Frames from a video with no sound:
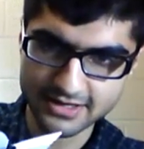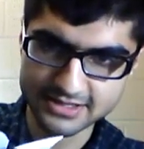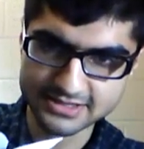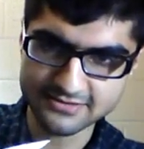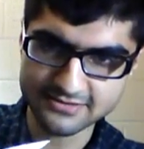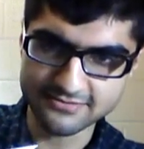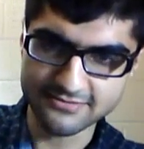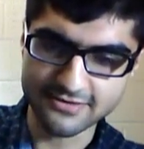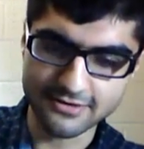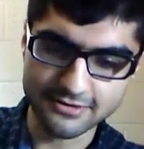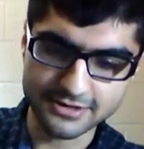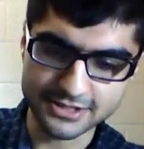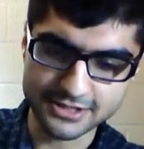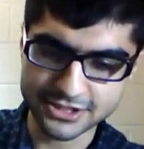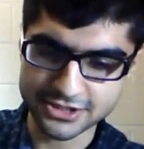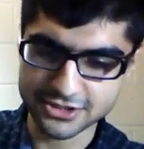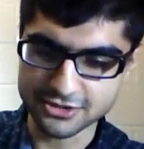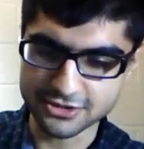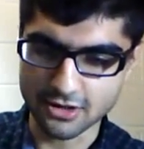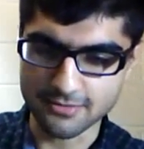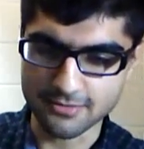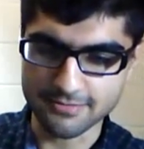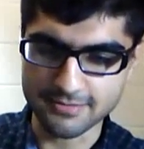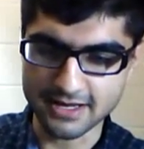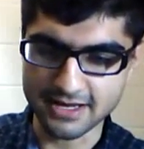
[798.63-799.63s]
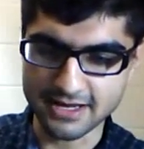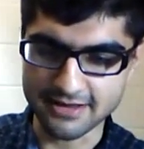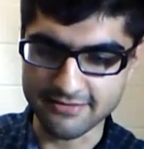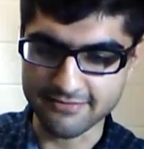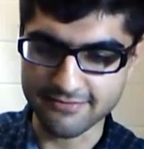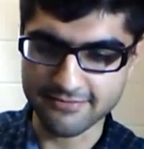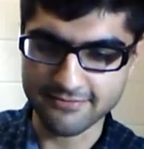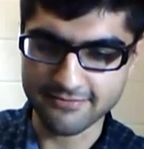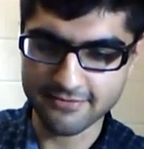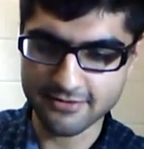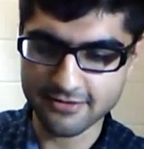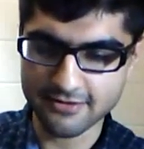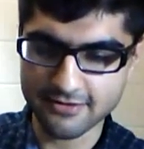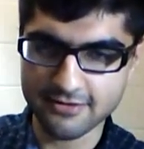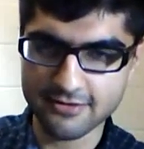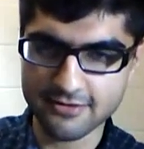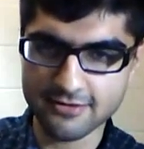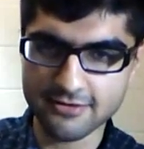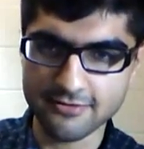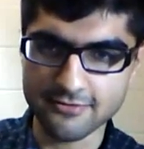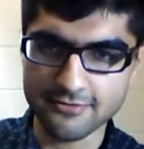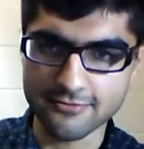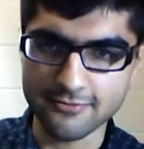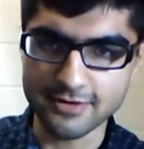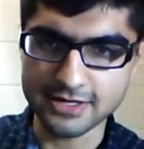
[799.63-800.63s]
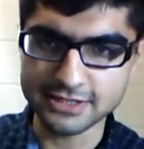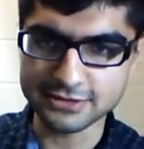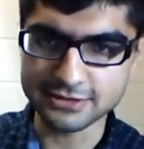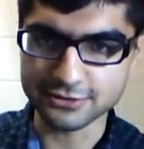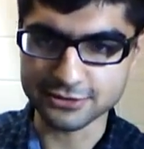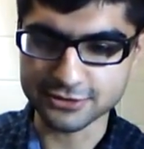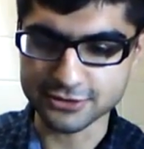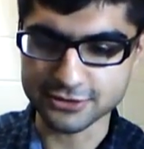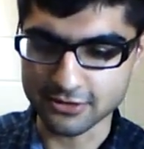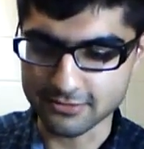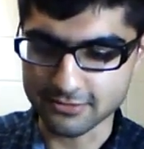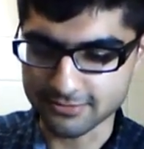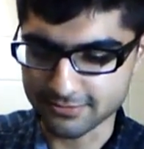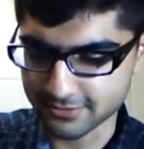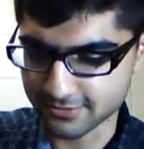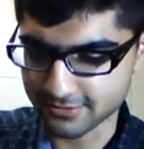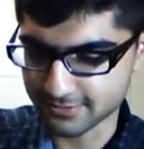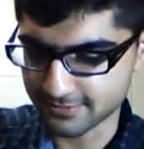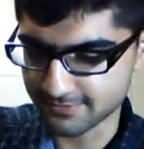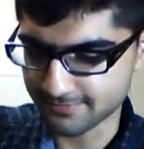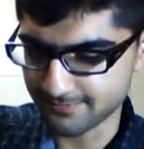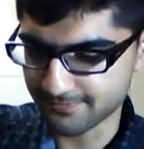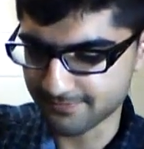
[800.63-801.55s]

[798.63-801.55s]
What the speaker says: it's a very sharp knife, razor sharp.